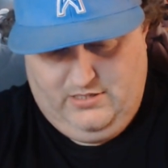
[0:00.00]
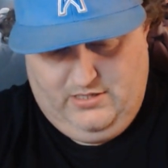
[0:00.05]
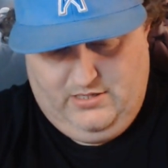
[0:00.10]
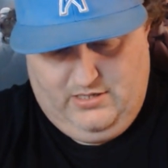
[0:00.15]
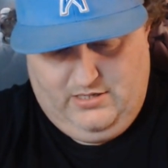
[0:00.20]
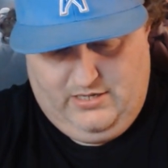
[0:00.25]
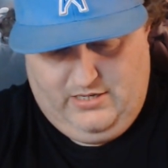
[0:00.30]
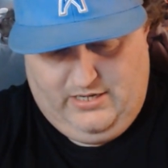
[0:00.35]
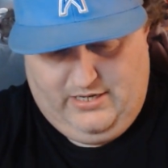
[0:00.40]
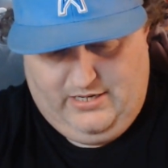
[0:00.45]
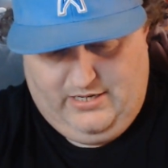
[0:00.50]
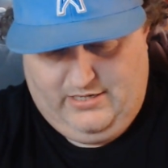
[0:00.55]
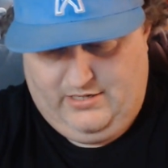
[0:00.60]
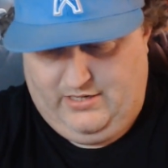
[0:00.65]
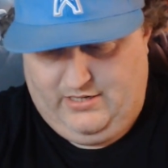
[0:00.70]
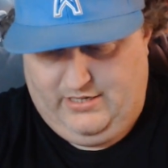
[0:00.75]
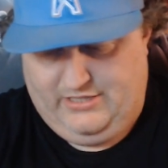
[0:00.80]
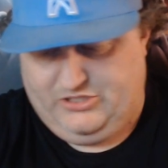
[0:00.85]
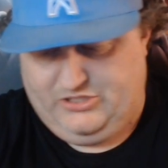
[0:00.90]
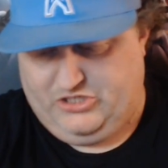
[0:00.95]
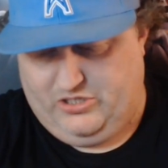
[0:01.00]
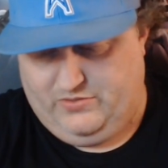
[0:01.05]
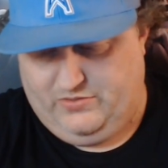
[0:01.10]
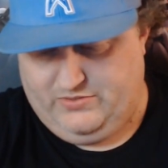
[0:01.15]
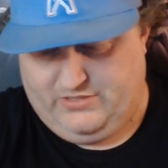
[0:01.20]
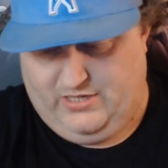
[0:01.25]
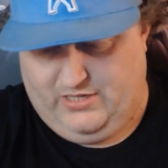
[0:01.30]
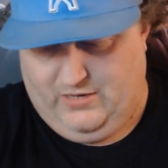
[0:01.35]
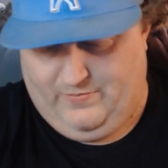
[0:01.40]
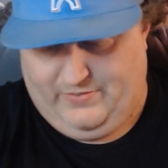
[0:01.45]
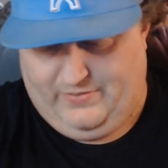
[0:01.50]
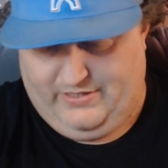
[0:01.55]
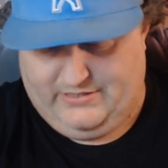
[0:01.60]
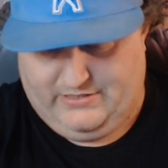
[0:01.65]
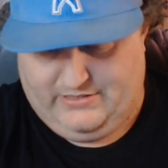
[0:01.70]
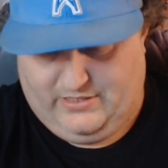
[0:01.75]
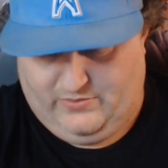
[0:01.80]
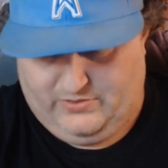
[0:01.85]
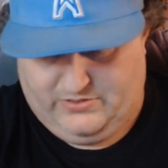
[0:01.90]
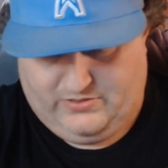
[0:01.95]
And he shows up and he's
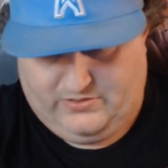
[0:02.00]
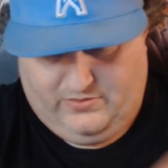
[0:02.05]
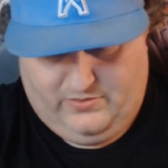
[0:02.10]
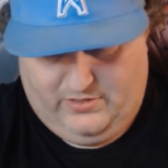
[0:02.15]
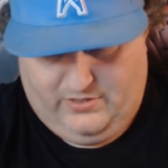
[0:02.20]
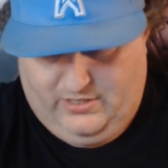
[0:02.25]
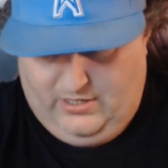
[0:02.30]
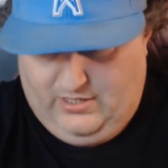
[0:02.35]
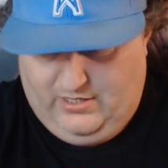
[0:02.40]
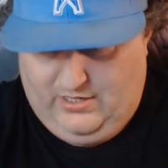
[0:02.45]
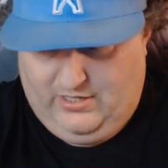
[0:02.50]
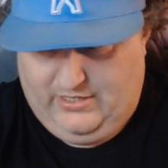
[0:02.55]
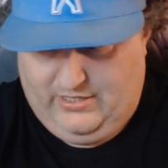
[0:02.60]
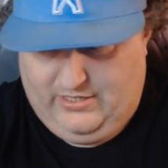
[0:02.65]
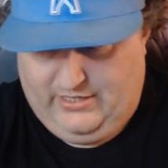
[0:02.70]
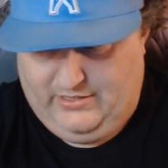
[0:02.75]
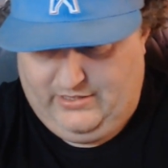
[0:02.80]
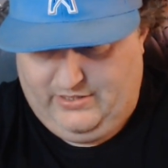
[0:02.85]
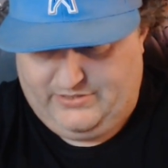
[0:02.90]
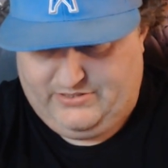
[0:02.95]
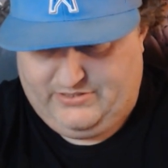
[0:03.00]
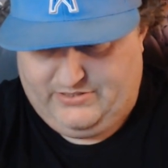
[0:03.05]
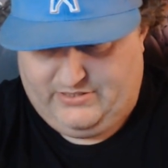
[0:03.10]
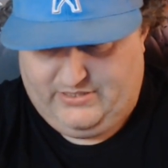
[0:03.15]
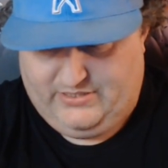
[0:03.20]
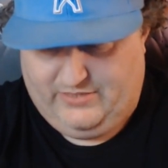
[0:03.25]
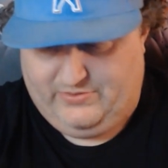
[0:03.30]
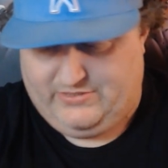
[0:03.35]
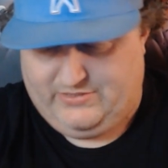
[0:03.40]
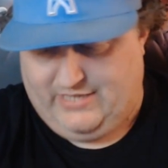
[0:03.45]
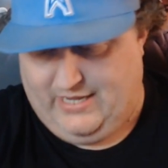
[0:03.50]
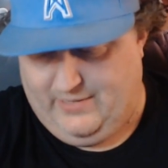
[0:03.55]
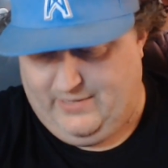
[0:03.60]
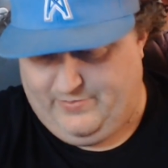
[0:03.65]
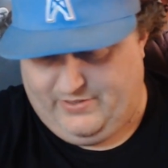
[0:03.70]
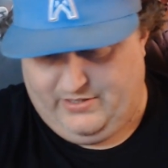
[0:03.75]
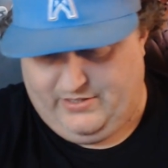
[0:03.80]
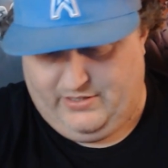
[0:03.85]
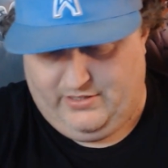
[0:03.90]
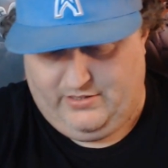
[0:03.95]
like, what's going on? He looks to see what's
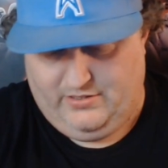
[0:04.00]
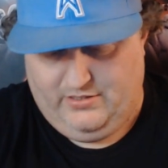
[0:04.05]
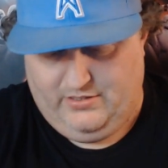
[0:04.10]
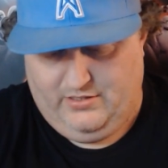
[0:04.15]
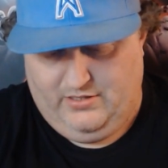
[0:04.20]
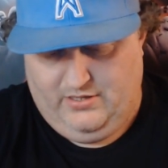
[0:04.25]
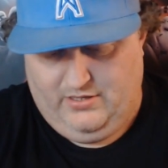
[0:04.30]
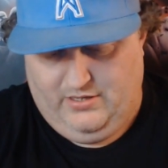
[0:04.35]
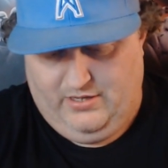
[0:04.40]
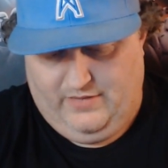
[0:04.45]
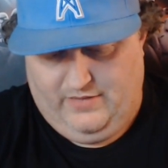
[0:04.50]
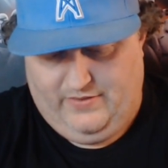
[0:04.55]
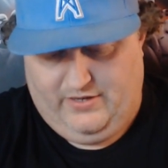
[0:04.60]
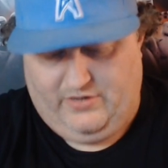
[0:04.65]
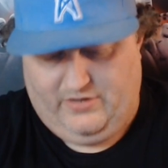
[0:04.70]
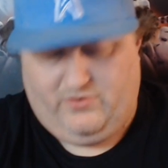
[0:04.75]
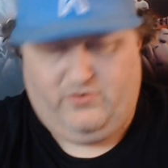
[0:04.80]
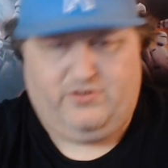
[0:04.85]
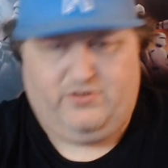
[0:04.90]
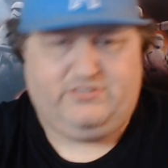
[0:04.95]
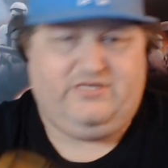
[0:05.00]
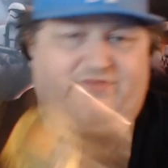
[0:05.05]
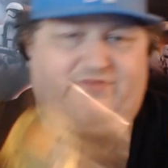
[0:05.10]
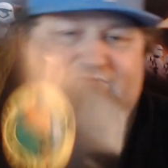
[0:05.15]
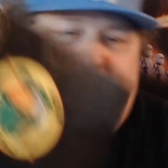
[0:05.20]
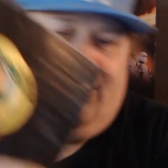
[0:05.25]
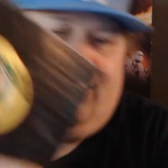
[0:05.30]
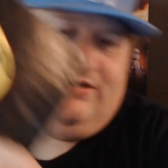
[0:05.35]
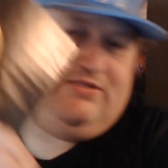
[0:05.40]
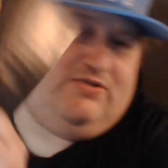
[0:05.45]
happening. Then, of course, he finds his